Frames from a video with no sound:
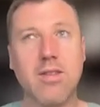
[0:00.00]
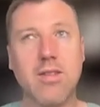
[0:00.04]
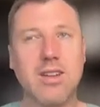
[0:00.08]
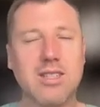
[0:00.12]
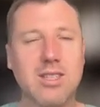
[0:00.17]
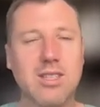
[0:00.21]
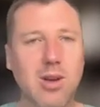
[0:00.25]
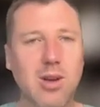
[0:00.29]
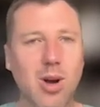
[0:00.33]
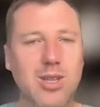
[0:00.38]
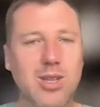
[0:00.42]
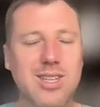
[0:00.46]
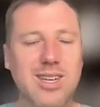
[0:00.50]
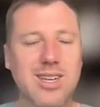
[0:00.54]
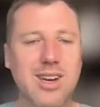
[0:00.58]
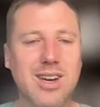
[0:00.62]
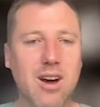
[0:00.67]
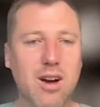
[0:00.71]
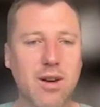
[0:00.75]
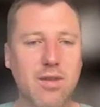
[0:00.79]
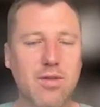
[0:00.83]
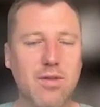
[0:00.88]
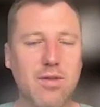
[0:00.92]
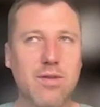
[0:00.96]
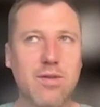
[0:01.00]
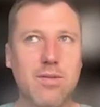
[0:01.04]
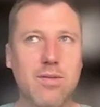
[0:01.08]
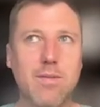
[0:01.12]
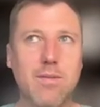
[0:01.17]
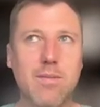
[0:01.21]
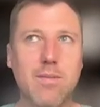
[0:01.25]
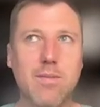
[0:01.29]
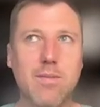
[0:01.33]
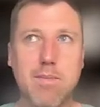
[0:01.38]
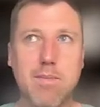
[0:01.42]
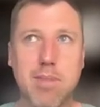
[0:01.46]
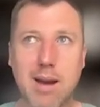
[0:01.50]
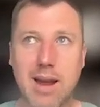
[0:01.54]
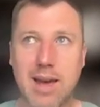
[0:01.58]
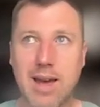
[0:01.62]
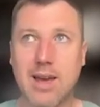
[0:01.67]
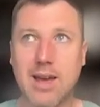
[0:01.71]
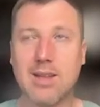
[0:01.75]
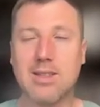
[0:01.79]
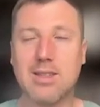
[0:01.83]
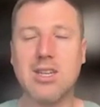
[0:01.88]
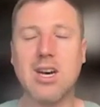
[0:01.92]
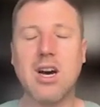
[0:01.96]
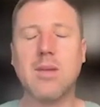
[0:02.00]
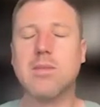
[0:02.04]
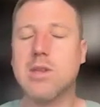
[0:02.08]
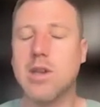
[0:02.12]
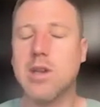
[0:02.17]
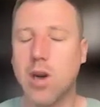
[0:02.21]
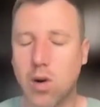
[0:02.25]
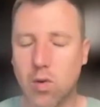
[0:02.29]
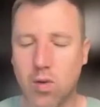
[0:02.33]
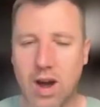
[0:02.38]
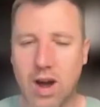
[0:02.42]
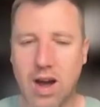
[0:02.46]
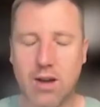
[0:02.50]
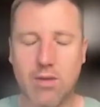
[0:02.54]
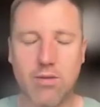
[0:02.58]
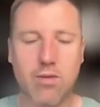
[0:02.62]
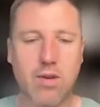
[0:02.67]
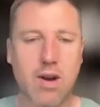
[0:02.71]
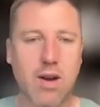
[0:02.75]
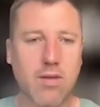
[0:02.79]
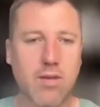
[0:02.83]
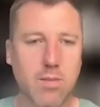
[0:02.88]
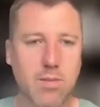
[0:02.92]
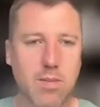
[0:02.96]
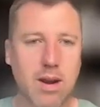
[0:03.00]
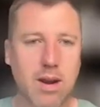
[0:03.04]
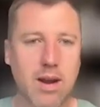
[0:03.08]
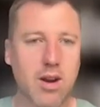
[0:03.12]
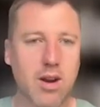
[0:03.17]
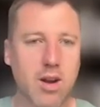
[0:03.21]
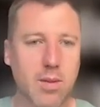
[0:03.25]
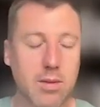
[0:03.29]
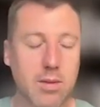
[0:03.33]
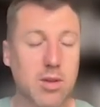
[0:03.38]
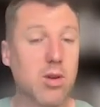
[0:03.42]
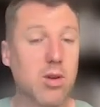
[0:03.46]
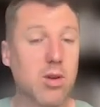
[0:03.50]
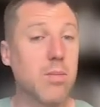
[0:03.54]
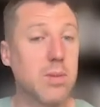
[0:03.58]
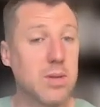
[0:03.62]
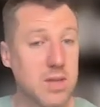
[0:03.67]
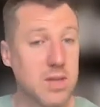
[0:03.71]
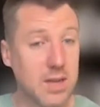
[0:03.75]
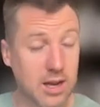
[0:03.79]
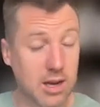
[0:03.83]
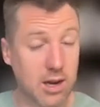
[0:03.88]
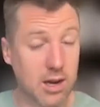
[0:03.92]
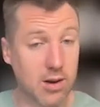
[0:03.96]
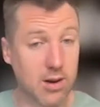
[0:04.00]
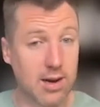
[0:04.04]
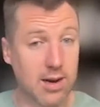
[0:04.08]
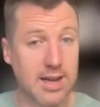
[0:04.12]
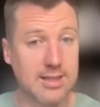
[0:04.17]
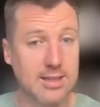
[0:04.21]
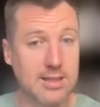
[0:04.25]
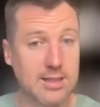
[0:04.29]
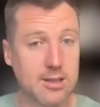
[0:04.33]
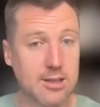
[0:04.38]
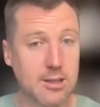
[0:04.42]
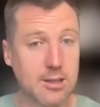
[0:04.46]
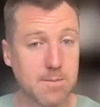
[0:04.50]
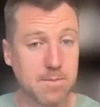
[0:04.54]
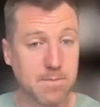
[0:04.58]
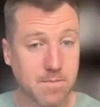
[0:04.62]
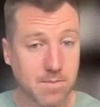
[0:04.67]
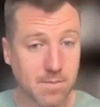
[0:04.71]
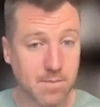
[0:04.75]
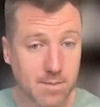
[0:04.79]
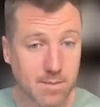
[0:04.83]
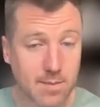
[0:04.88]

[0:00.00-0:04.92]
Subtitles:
There's not enough playing time to go around for every player coming through, in particular in Leinster.